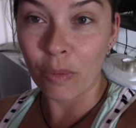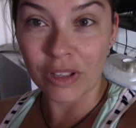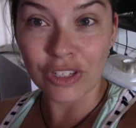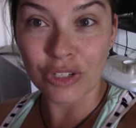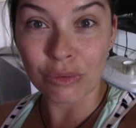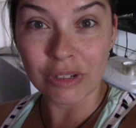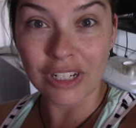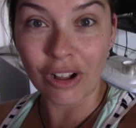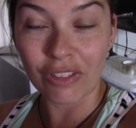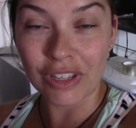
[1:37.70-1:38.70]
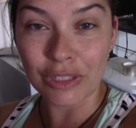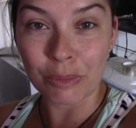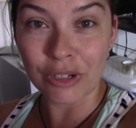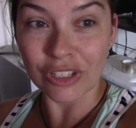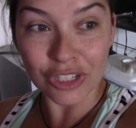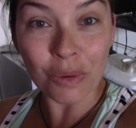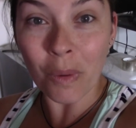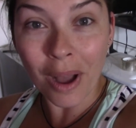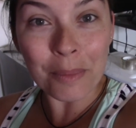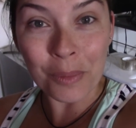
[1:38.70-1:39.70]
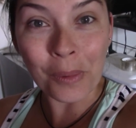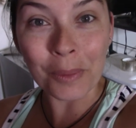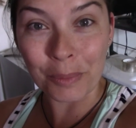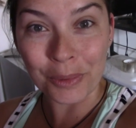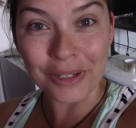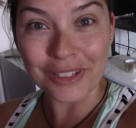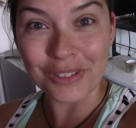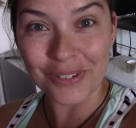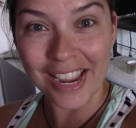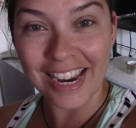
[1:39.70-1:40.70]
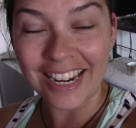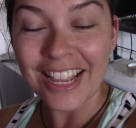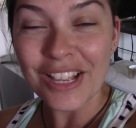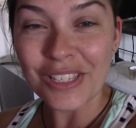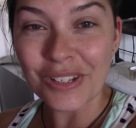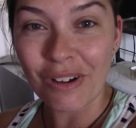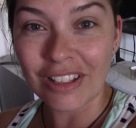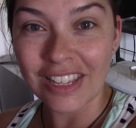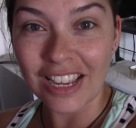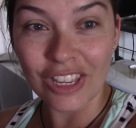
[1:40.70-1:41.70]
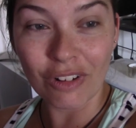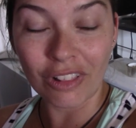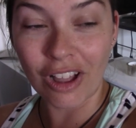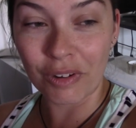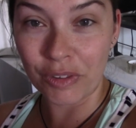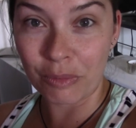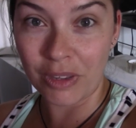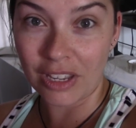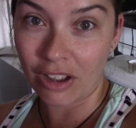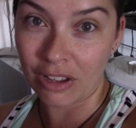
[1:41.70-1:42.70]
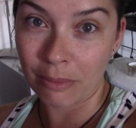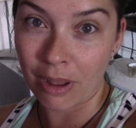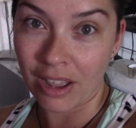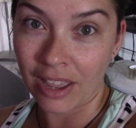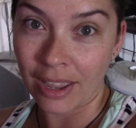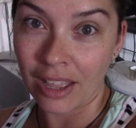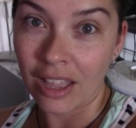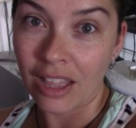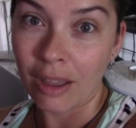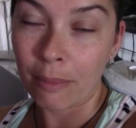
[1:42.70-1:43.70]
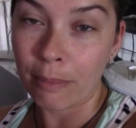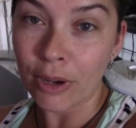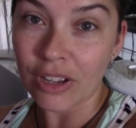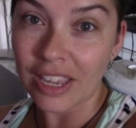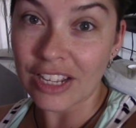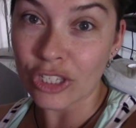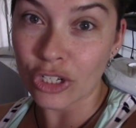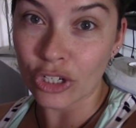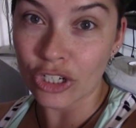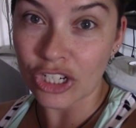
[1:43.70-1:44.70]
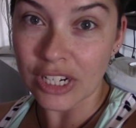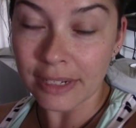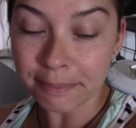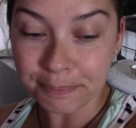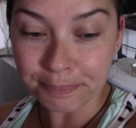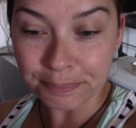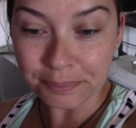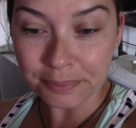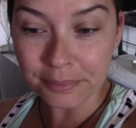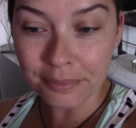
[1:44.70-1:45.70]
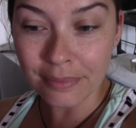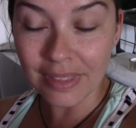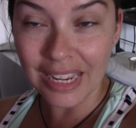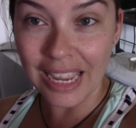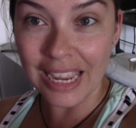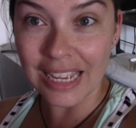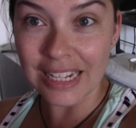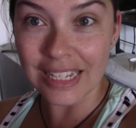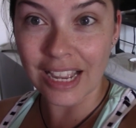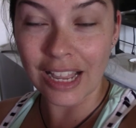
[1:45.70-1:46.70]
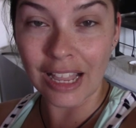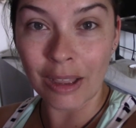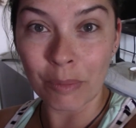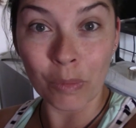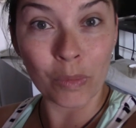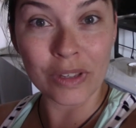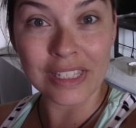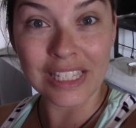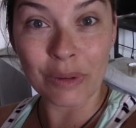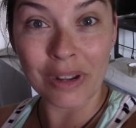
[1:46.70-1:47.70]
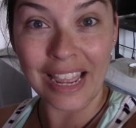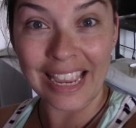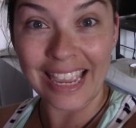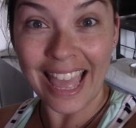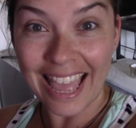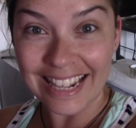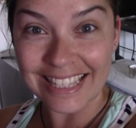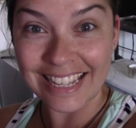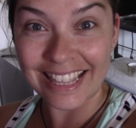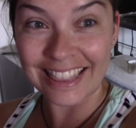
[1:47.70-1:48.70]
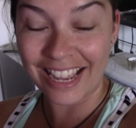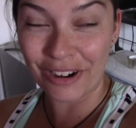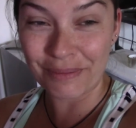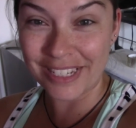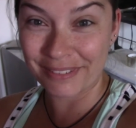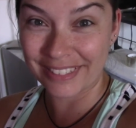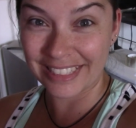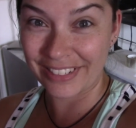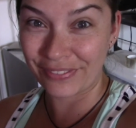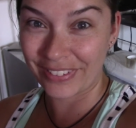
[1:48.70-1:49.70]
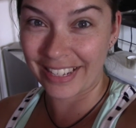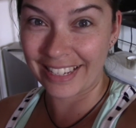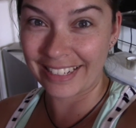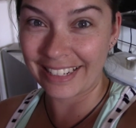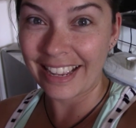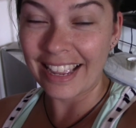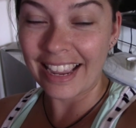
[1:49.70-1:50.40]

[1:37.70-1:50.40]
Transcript: once you read all these books, you want more books, right? So I'll take you along with me on my book excursion and um, we'll see what I get. That'll be really fun.